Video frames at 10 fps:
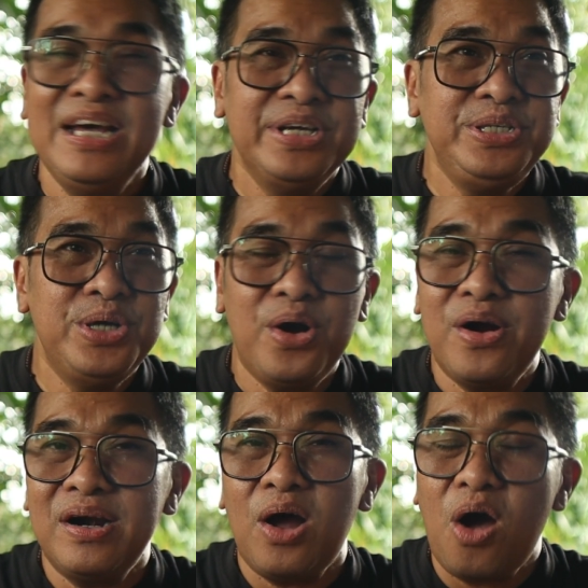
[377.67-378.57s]

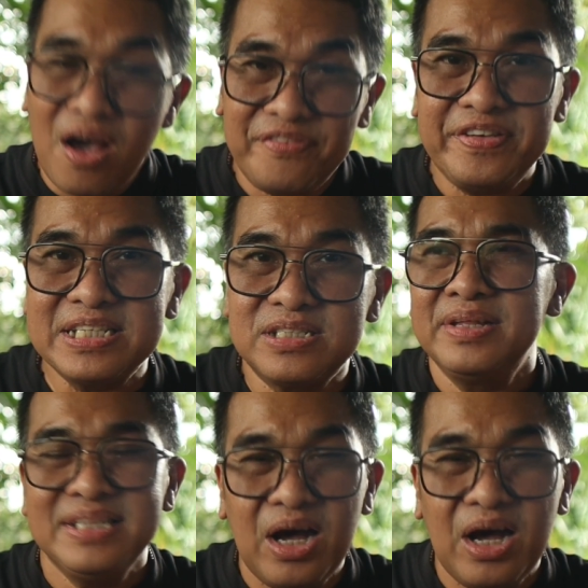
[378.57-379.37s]
your office, the